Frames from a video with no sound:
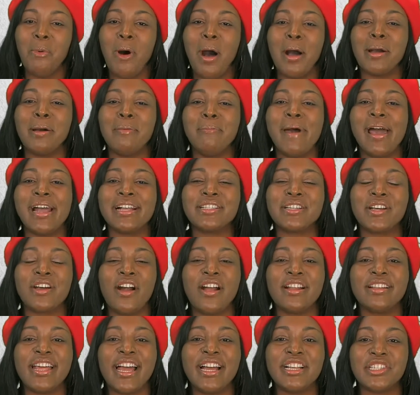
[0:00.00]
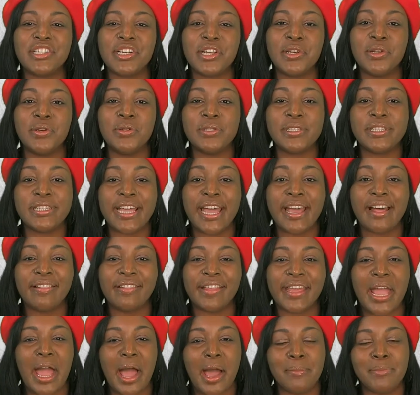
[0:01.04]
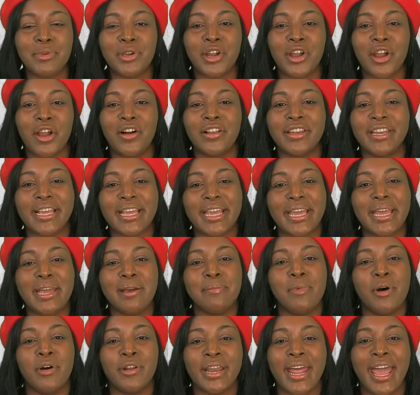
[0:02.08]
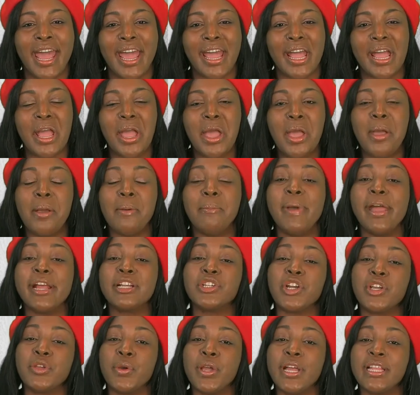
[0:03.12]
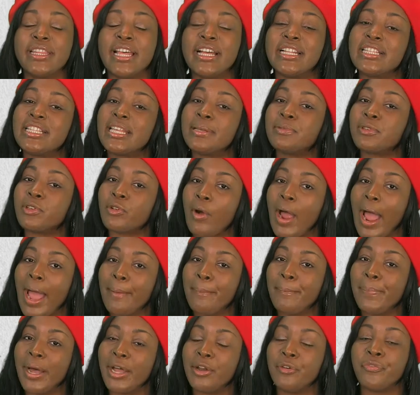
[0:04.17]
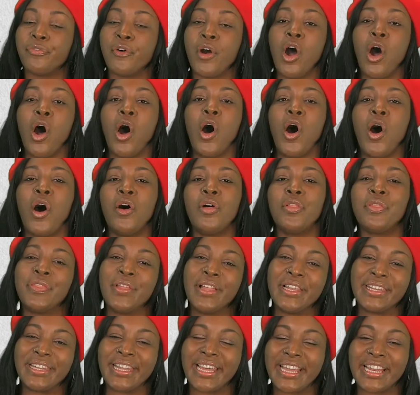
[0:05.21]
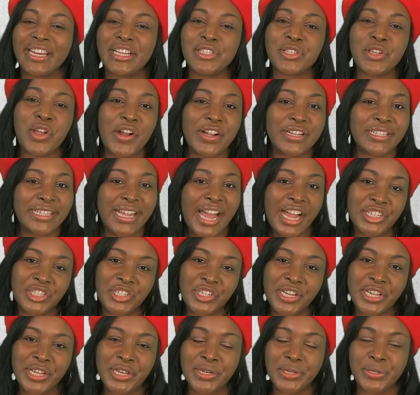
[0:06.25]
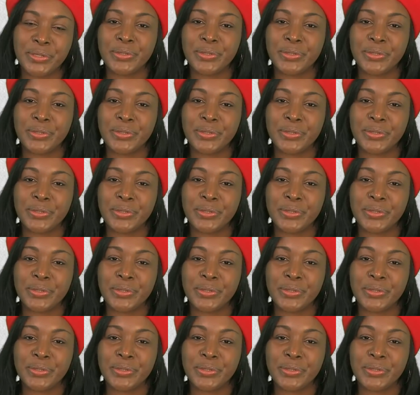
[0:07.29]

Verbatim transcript: Welcome back to Kardashian News Daily. I'm your girl, Nakia Monet. Make sure you hit that subscribe button for all the latest Kardashian